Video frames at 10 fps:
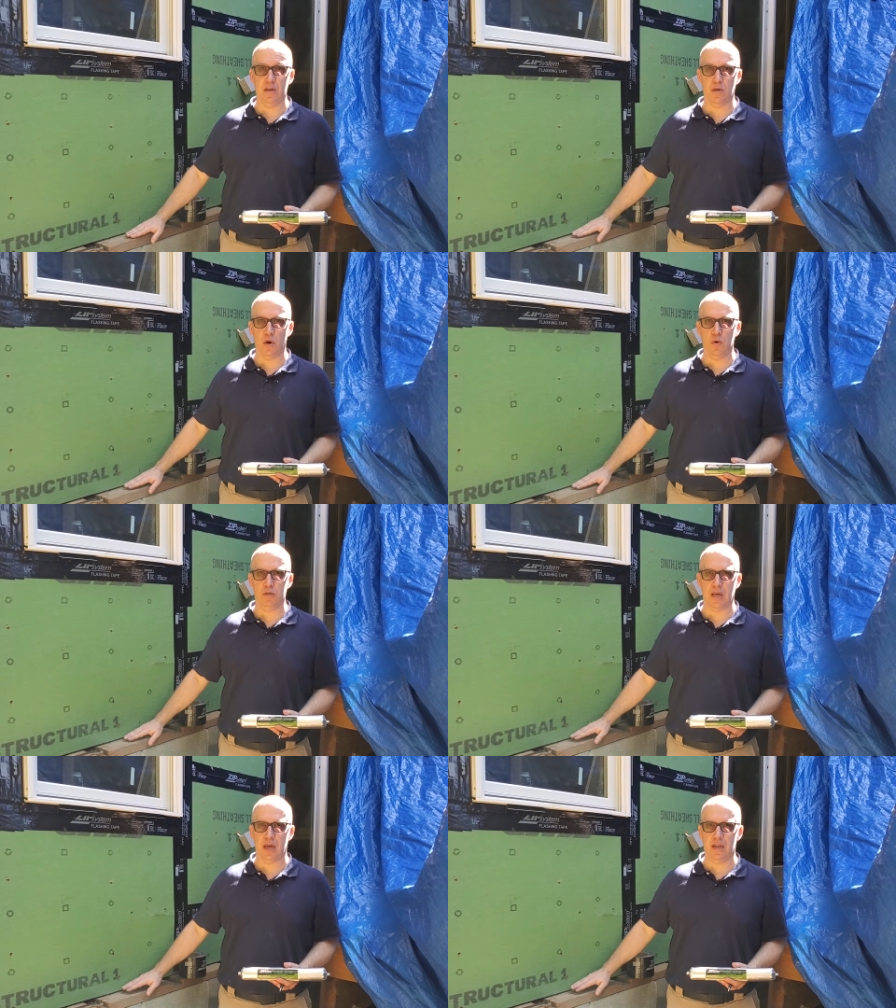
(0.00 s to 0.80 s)
of
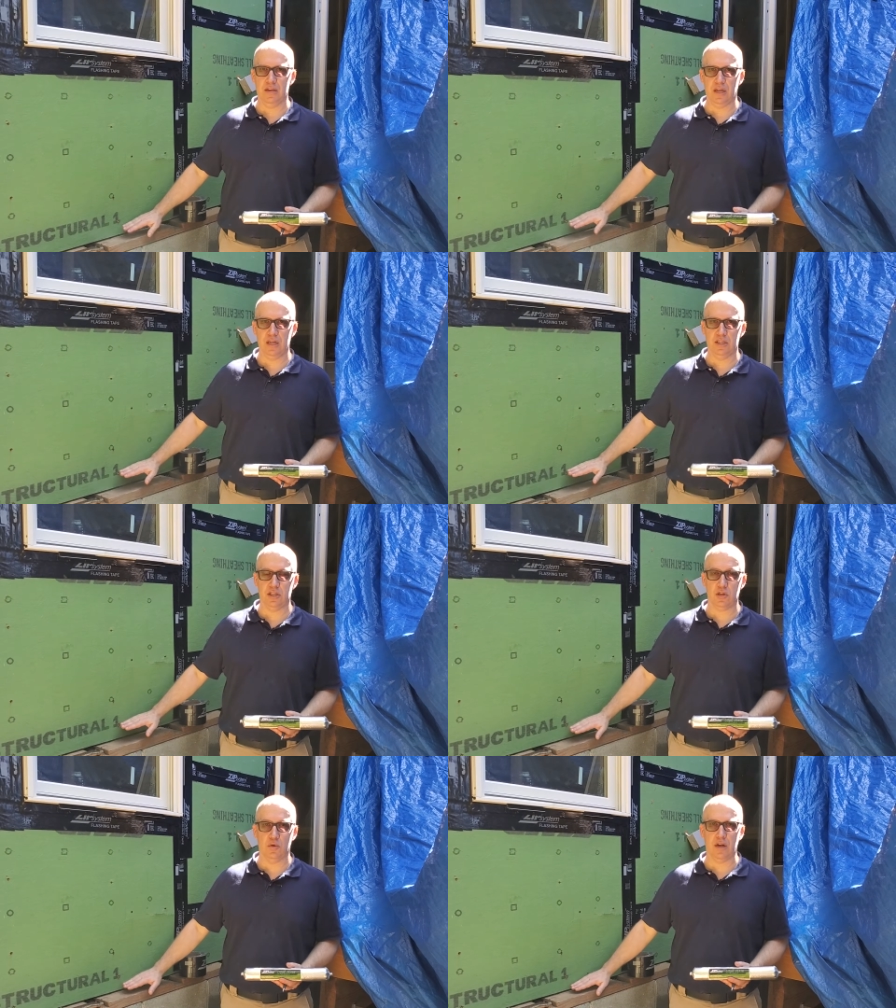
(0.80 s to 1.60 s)
those and, it, and it's
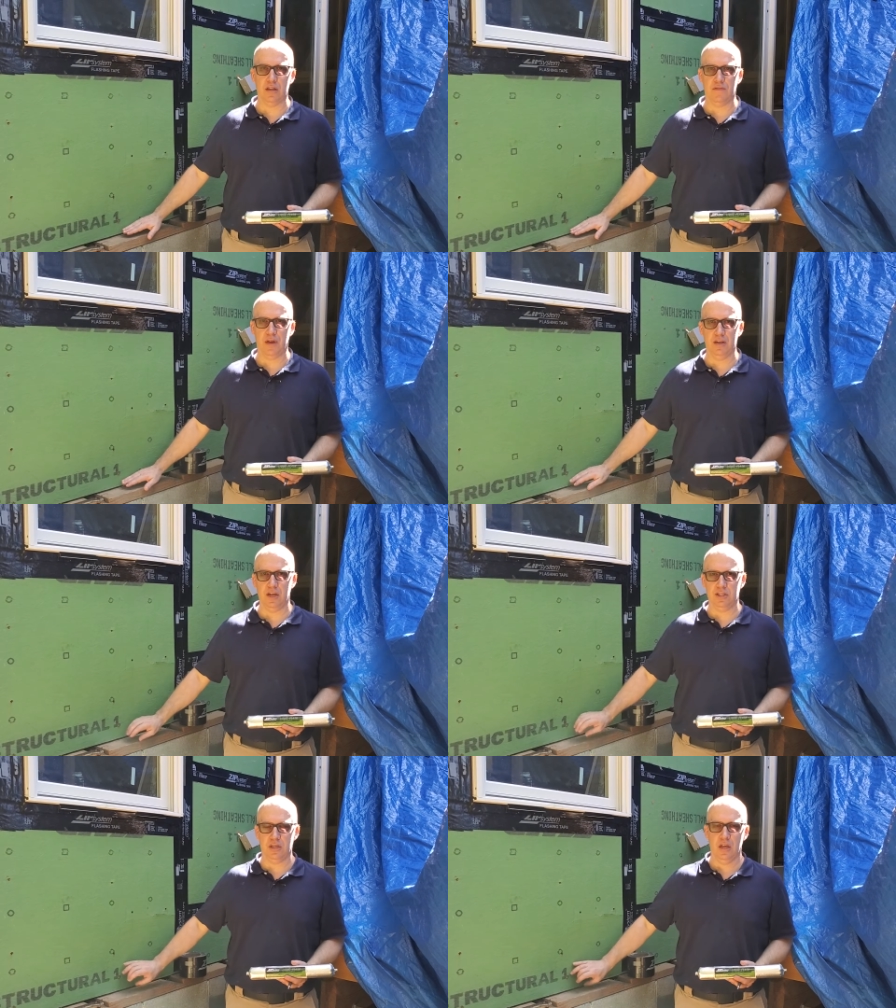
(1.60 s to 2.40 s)
just going down the
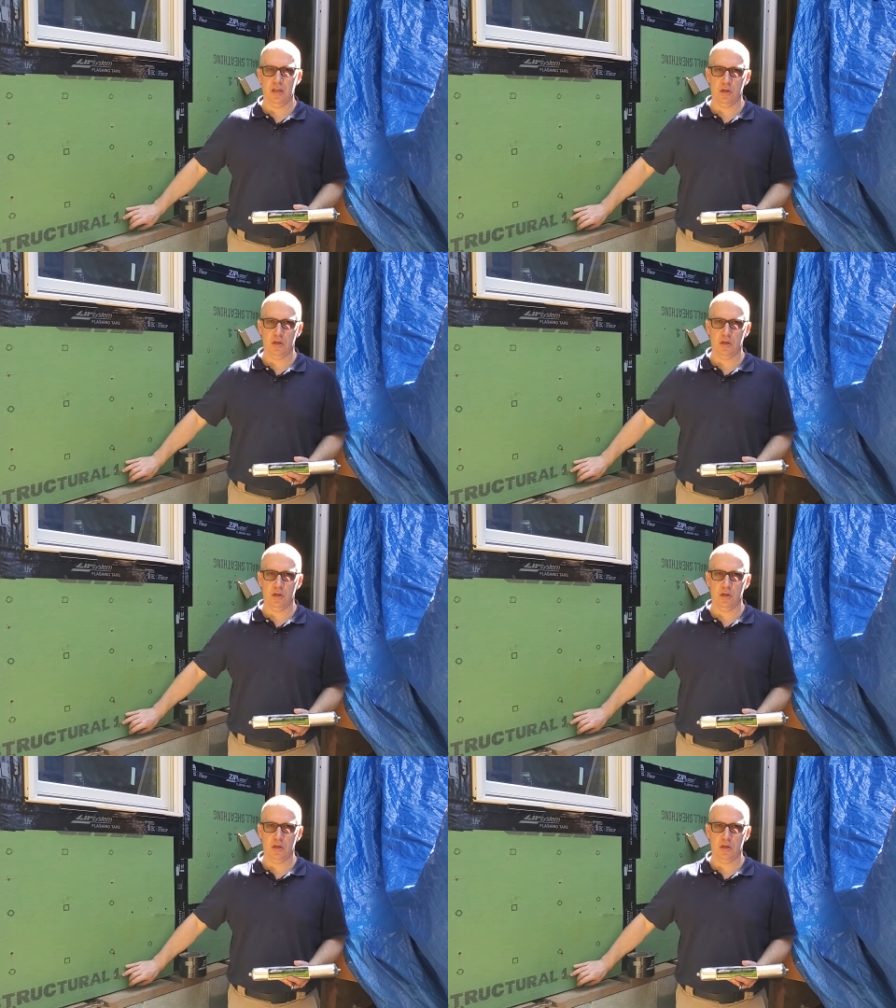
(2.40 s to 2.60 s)
foundation,